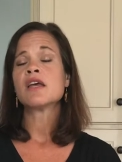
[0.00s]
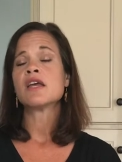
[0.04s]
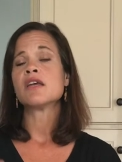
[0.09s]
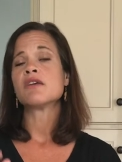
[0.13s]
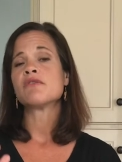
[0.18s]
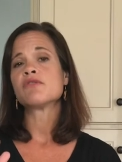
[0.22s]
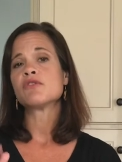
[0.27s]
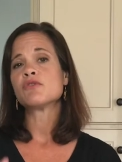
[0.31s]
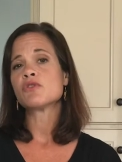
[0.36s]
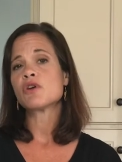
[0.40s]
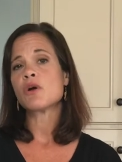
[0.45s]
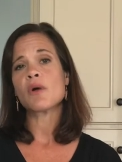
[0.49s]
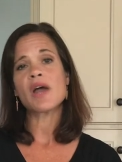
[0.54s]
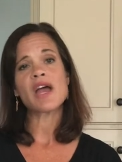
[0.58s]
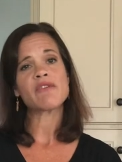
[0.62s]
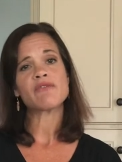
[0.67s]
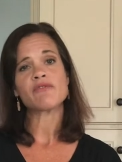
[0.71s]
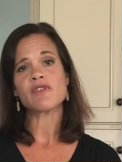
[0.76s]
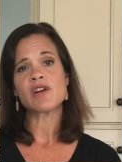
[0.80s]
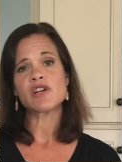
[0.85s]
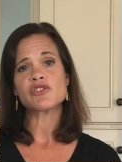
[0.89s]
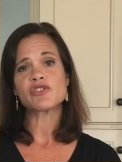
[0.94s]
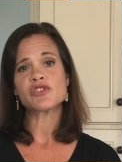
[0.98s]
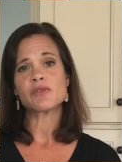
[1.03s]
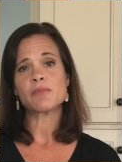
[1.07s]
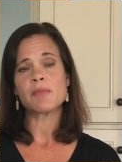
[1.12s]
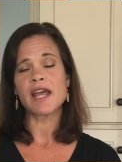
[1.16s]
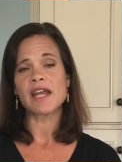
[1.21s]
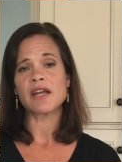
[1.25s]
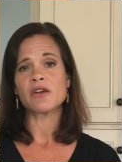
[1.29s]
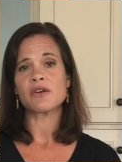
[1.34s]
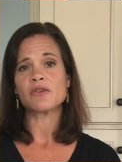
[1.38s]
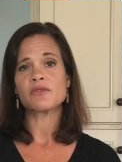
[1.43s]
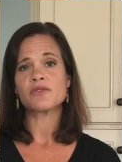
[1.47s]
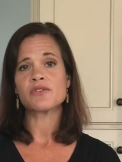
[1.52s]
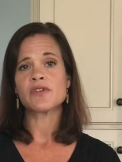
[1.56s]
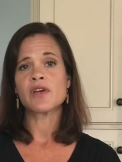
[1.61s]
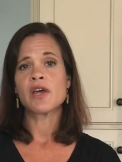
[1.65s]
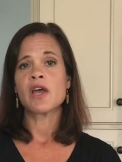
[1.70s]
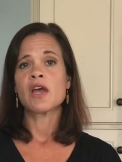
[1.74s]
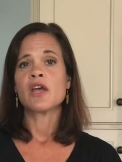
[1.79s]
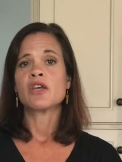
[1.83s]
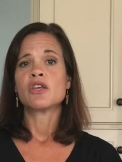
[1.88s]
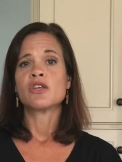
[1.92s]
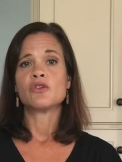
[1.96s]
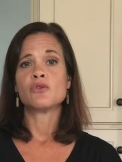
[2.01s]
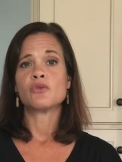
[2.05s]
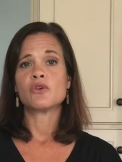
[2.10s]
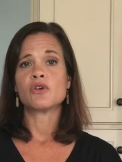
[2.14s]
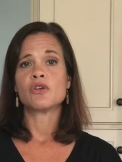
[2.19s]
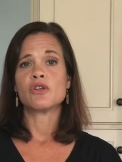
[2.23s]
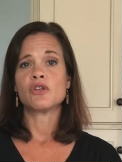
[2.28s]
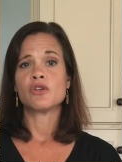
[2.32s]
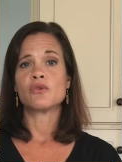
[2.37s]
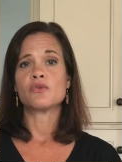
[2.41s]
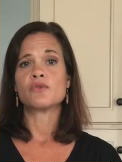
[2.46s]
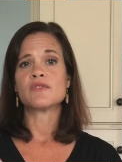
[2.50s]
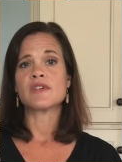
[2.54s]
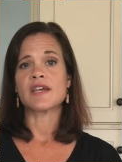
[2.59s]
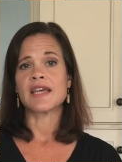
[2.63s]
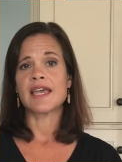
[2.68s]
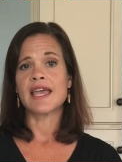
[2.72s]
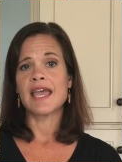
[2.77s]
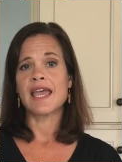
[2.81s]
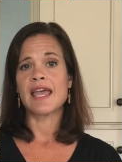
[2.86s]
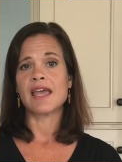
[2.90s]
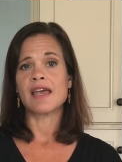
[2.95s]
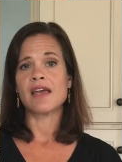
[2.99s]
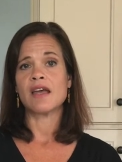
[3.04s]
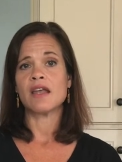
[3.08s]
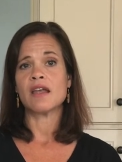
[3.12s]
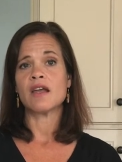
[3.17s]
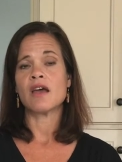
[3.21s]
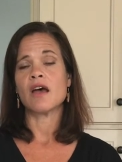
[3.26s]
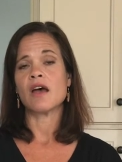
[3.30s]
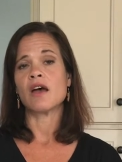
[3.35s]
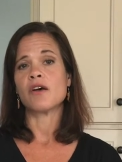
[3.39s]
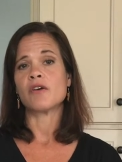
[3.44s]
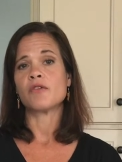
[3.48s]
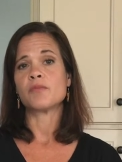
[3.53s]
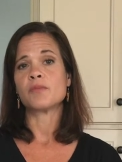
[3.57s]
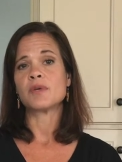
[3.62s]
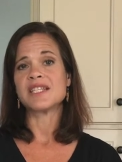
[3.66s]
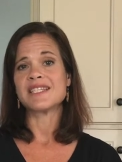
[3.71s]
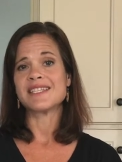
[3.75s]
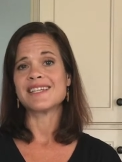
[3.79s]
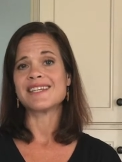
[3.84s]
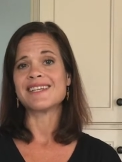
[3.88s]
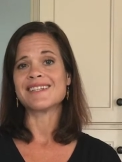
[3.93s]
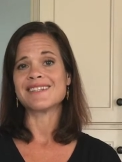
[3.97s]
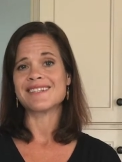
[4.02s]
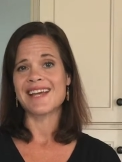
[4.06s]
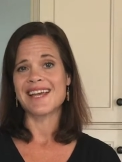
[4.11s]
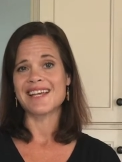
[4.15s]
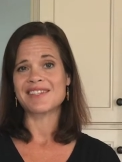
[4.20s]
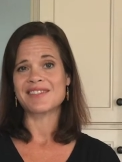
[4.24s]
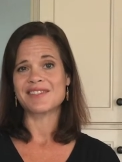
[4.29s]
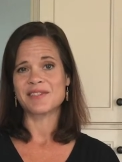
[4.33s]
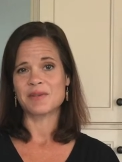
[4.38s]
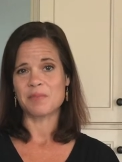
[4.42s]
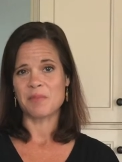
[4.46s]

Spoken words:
If you don't have fresh tomatoes, you could use a can of petite diced